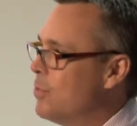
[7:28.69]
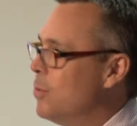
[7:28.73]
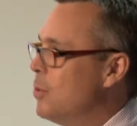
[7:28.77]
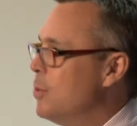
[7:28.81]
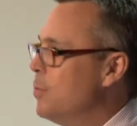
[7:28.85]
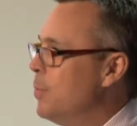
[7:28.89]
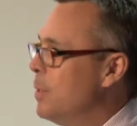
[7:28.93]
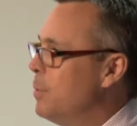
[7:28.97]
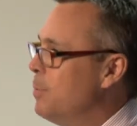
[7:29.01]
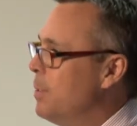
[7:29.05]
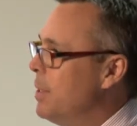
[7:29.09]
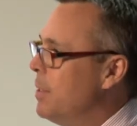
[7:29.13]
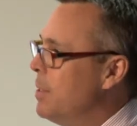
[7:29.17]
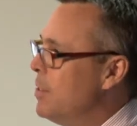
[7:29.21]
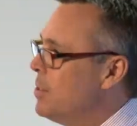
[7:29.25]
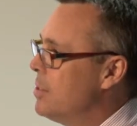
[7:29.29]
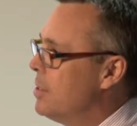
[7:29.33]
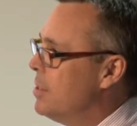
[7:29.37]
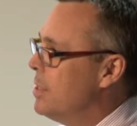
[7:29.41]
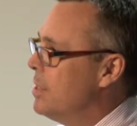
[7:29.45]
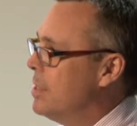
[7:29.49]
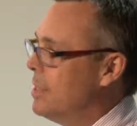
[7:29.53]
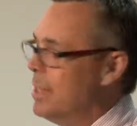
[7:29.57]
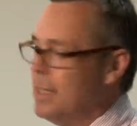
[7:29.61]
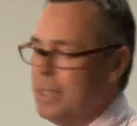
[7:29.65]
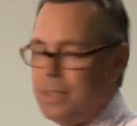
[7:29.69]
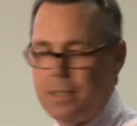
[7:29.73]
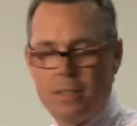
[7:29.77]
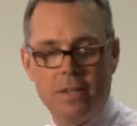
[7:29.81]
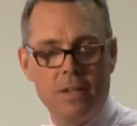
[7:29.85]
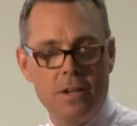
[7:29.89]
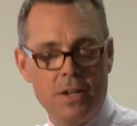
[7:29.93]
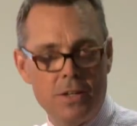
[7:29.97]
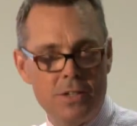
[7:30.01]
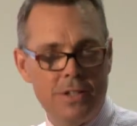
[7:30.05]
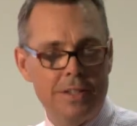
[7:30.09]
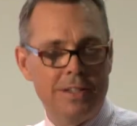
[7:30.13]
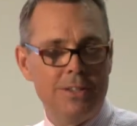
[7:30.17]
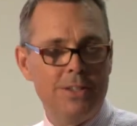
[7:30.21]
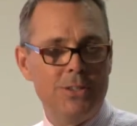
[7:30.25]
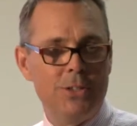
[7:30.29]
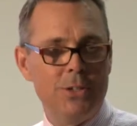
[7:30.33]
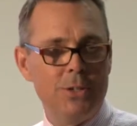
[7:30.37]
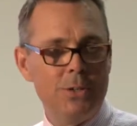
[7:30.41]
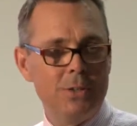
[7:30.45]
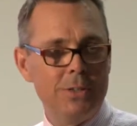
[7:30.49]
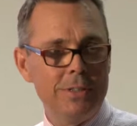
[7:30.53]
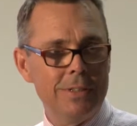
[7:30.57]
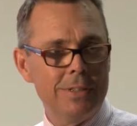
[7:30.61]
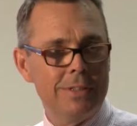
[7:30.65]
room would be used to teach nursing
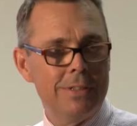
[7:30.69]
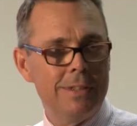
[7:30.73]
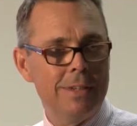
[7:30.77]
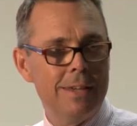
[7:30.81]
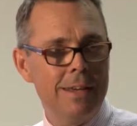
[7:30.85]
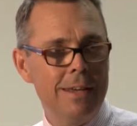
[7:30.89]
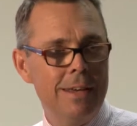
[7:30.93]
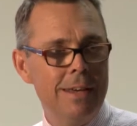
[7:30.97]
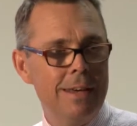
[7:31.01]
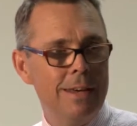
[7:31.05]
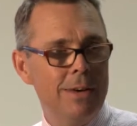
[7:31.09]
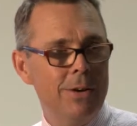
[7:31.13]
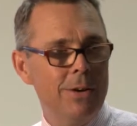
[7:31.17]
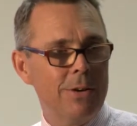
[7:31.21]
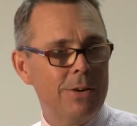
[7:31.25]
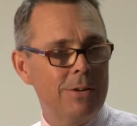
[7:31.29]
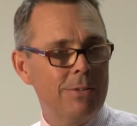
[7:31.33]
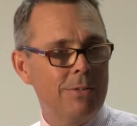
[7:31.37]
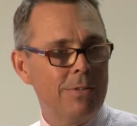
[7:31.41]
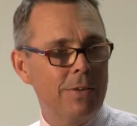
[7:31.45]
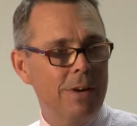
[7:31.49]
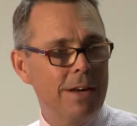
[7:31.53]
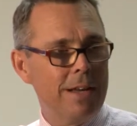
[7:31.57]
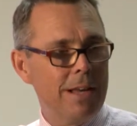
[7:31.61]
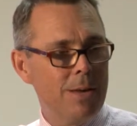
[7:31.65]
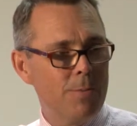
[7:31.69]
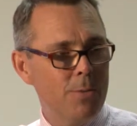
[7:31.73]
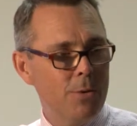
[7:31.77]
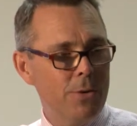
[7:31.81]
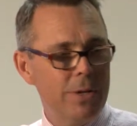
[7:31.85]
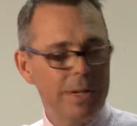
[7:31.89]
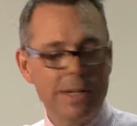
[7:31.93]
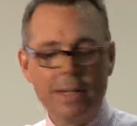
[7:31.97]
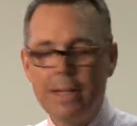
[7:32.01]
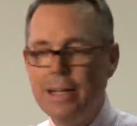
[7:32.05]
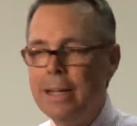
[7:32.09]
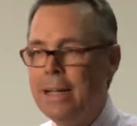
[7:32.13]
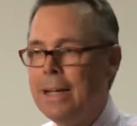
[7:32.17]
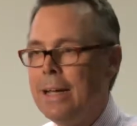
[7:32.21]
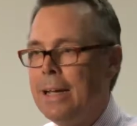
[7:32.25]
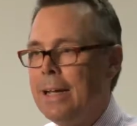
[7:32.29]
students on a Friday morning.